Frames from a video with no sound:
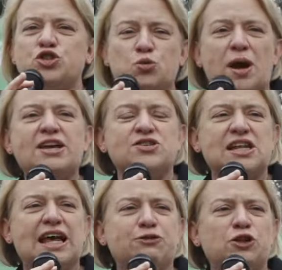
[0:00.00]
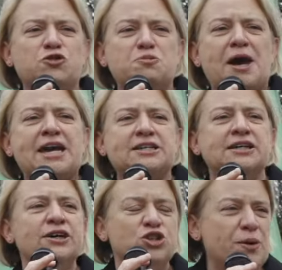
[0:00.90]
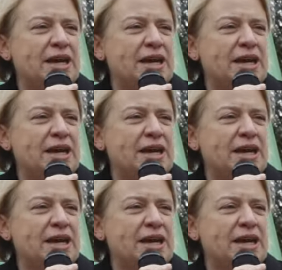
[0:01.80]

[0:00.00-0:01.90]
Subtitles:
to raise the level of debate, to